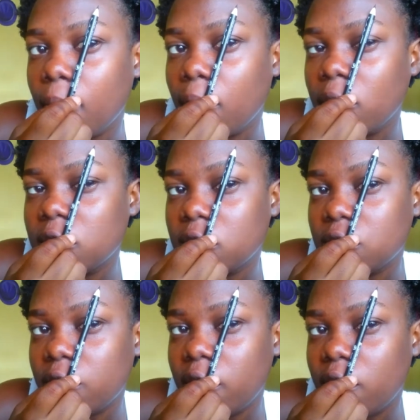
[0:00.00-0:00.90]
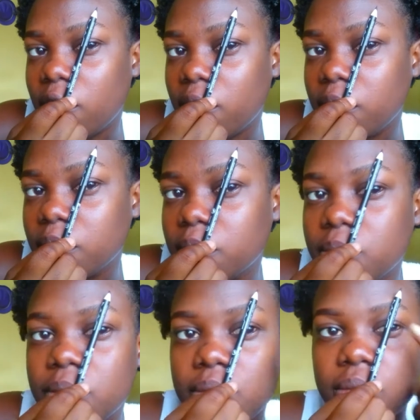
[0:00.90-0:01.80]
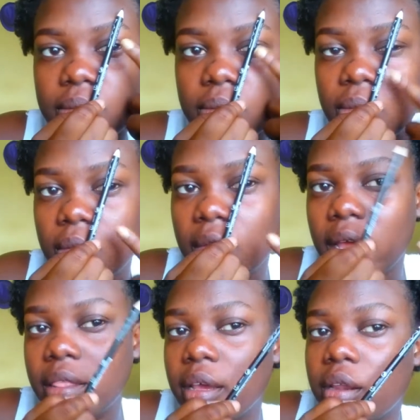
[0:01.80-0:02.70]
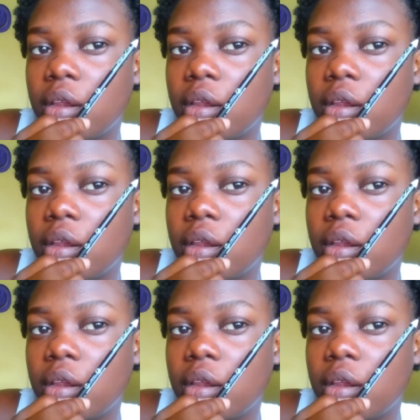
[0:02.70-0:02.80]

so it's right here and then